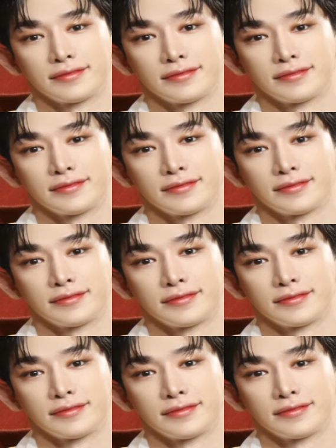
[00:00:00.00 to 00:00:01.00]

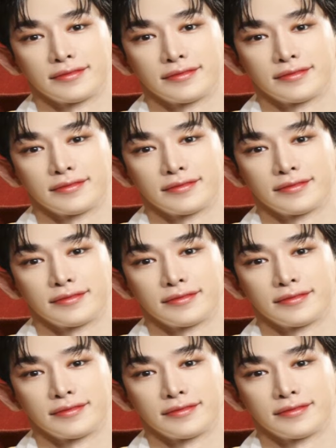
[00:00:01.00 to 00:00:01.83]
[no speech]